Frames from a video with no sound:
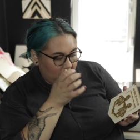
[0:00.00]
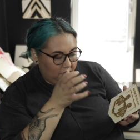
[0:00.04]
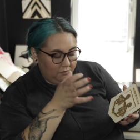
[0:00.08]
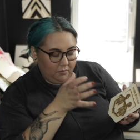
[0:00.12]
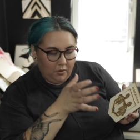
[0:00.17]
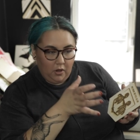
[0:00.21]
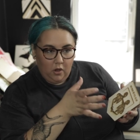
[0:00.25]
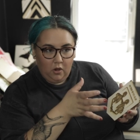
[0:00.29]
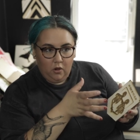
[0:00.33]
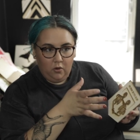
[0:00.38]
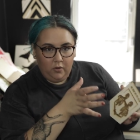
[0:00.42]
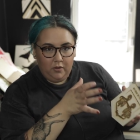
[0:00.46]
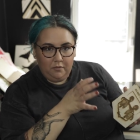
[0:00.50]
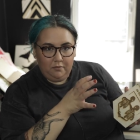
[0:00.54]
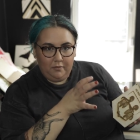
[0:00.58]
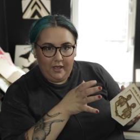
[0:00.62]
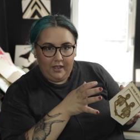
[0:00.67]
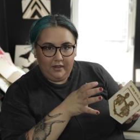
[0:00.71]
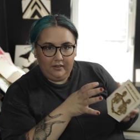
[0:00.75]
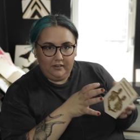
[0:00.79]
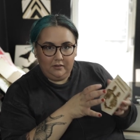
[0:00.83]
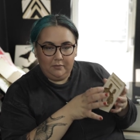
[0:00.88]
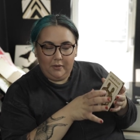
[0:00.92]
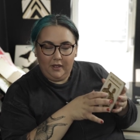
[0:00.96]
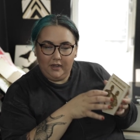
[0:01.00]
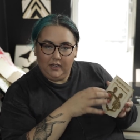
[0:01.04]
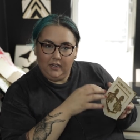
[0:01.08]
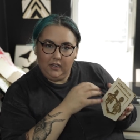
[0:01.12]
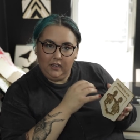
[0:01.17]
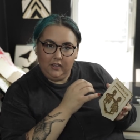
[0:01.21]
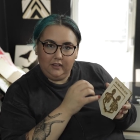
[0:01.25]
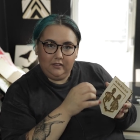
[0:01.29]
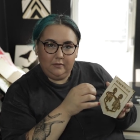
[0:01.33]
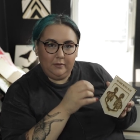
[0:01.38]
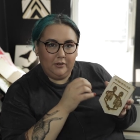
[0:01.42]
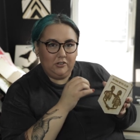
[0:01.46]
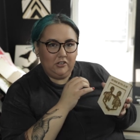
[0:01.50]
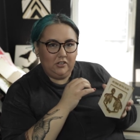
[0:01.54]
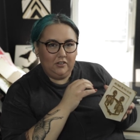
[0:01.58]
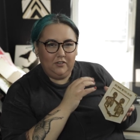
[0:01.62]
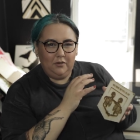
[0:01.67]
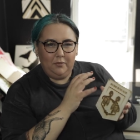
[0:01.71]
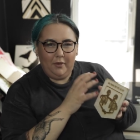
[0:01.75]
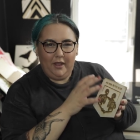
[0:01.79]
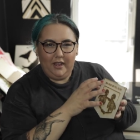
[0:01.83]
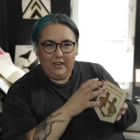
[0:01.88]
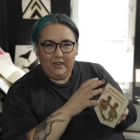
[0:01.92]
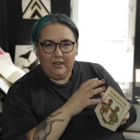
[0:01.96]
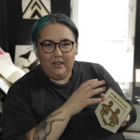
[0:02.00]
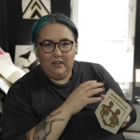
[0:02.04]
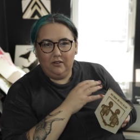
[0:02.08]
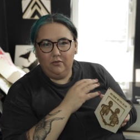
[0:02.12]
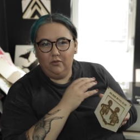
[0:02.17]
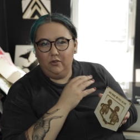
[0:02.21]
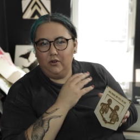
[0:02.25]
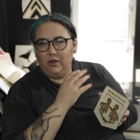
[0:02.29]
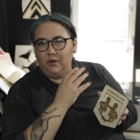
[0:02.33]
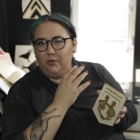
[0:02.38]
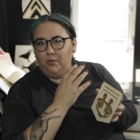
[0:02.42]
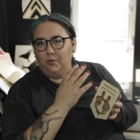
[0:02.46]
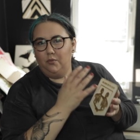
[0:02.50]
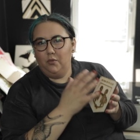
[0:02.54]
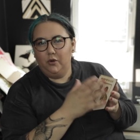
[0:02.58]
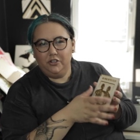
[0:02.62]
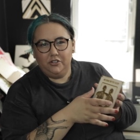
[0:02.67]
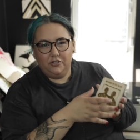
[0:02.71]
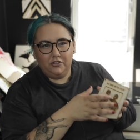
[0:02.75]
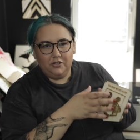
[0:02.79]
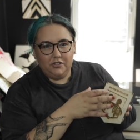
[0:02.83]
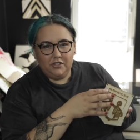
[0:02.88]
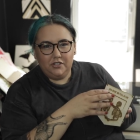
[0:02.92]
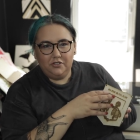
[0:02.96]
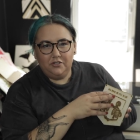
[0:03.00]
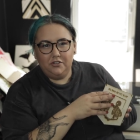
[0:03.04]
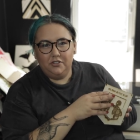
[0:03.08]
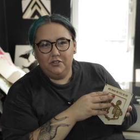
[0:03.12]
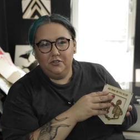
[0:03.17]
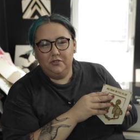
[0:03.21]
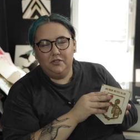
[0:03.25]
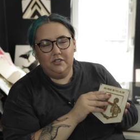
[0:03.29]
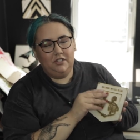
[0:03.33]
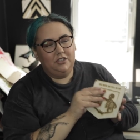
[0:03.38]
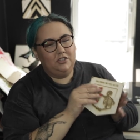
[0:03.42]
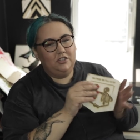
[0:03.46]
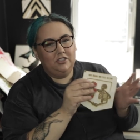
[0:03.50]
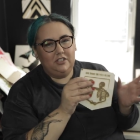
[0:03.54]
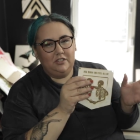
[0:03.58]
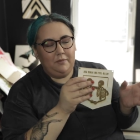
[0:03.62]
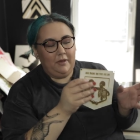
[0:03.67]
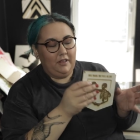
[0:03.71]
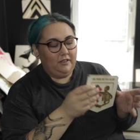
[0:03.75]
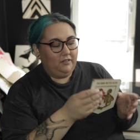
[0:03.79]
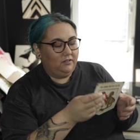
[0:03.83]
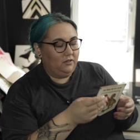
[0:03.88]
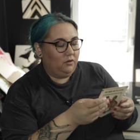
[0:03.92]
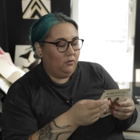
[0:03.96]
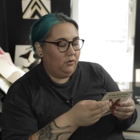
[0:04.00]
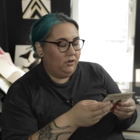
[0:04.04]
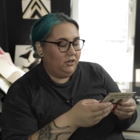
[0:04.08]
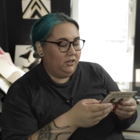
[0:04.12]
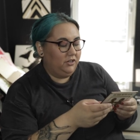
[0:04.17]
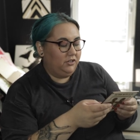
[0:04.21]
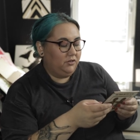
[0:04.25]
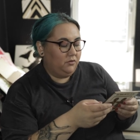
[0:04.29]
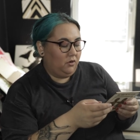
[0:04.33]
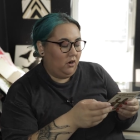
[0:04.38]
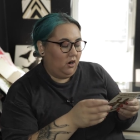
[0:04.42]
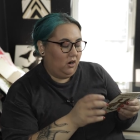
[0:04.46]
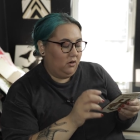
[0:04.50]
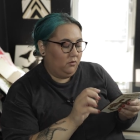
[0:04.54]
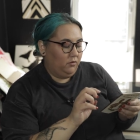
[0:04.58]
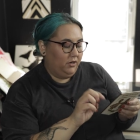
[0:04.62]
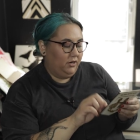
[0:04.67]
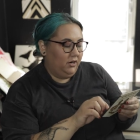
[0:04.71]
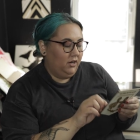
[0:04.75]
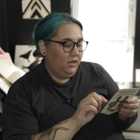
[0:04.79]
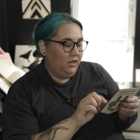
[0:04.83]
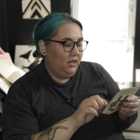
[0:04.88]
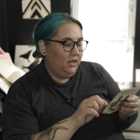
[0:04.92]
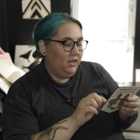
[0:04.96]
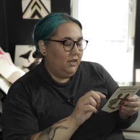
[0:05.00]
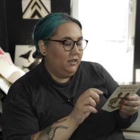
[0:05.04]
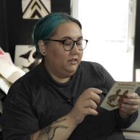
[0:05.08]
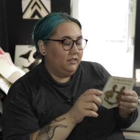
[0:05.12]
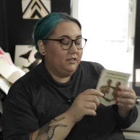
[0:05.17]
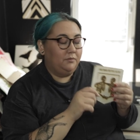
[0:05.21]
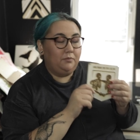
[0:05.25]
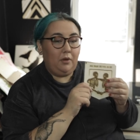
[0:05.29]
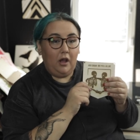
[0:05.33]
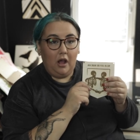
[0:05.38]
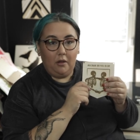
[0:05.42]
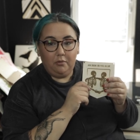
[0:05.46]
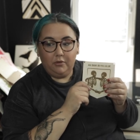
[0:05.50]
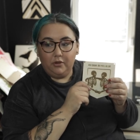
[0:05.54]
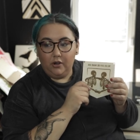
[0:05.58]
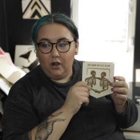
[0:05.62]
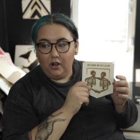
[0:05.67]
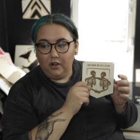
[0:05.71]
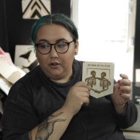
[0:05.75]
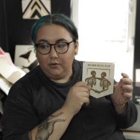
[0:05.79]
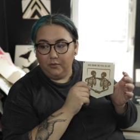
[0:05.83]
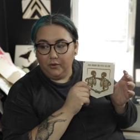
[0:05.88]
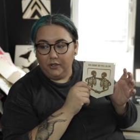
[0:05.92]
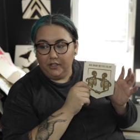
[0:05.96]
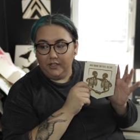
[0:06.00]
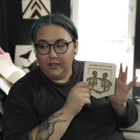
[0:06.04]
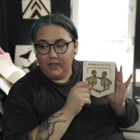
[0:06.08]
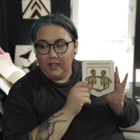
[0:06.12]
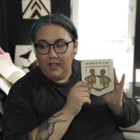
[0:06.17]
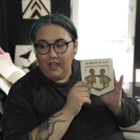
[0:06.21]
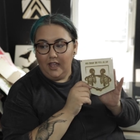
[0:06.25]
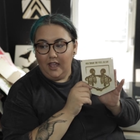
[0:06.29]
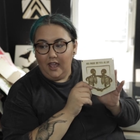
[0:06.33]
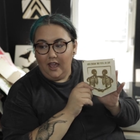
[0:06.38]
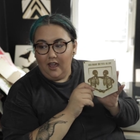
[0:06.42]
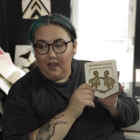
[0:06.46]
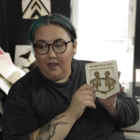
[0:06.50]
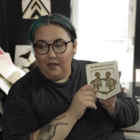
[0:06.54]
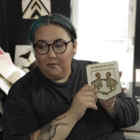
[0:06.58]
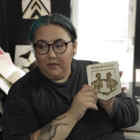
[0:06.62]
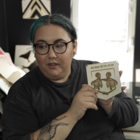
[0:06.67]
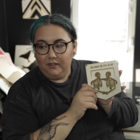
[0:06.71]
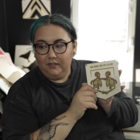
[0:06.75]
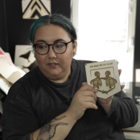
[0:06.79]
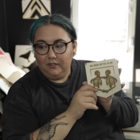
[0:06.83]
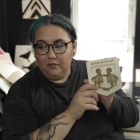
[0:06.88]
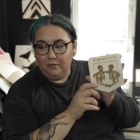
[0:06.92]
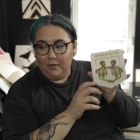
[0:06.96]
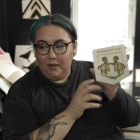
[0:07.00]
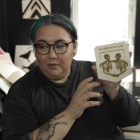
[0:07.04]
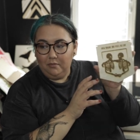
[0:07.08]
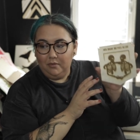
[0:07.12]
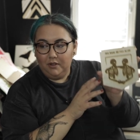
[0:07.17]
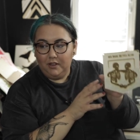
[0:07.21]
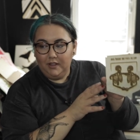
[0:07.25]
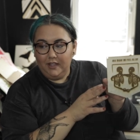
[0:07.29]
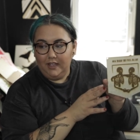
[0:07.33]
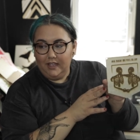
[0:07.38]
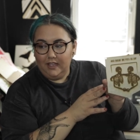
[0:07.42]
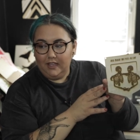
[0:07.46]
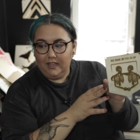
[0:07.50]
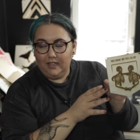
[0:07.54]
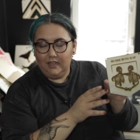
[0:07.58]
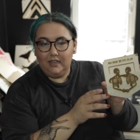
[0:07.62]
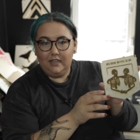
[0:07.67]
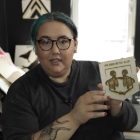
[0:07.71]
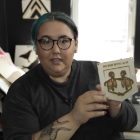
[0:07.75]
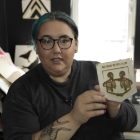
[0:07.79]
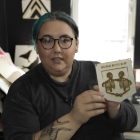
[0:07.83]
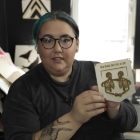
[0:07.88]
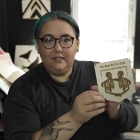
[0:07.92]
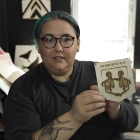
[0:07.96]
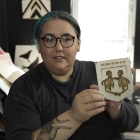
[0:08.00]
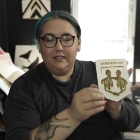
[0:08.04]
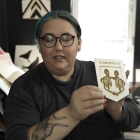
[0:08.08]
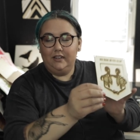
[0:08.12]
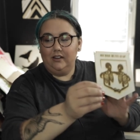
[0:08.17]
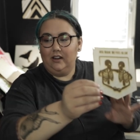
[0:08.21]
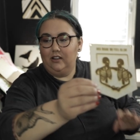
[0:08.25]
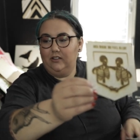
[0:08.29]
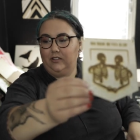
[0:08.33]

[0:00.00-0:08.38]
that bow and bend depending, especially if you paint it or moisture is introduced. It just depends. So I wanted to do a hardwood, did poplar hardwood. And so my plan is here.